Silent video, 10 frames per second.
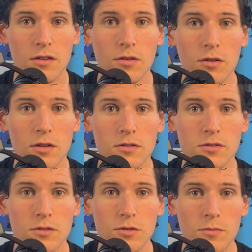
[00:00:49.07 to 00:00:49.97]
do
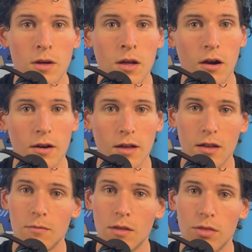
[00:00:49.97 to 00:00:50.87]
consume are
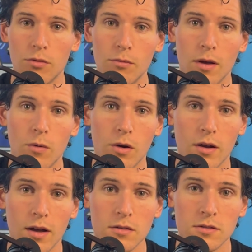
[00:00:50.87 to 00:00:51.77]
getting me through my
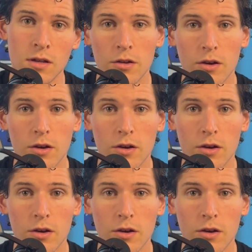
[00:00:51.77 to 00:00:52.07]
workouts.